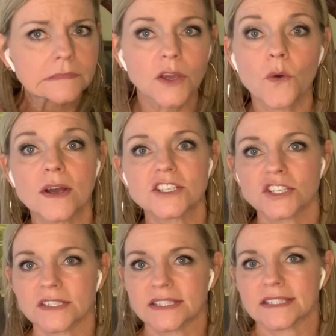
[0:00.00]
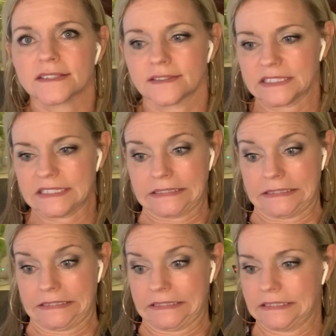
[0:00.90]
questions
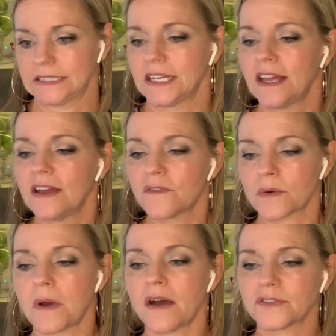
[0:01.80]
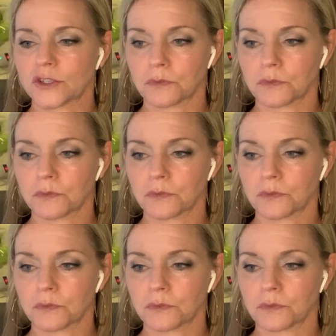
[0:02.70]
from Officer